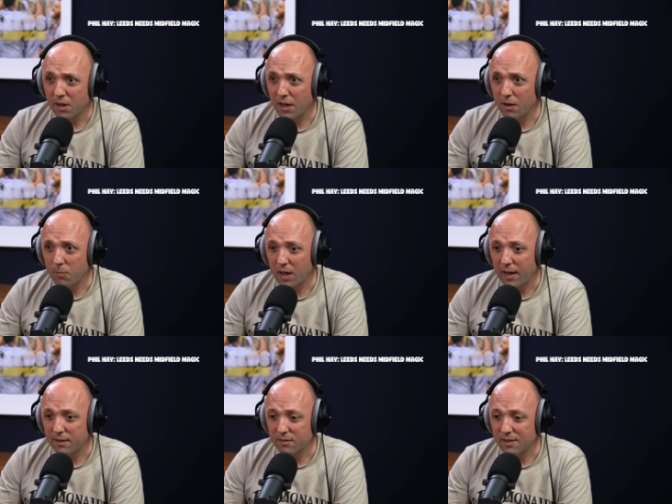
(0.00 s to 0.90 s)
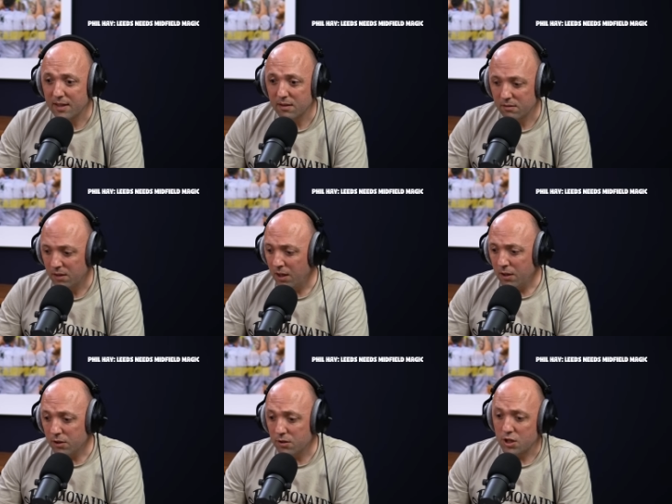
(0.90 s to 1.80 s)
And then you're